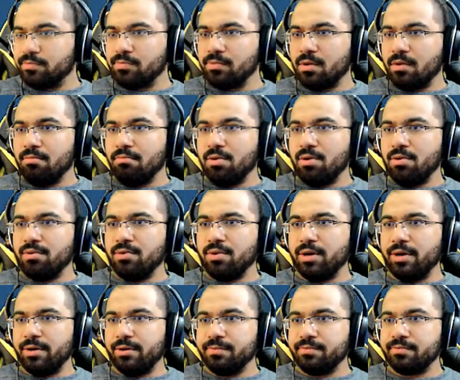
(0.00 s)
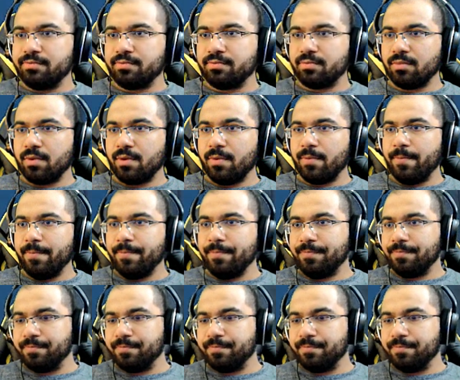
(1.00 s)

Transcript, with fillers: Oh, wait. This is Wait, what is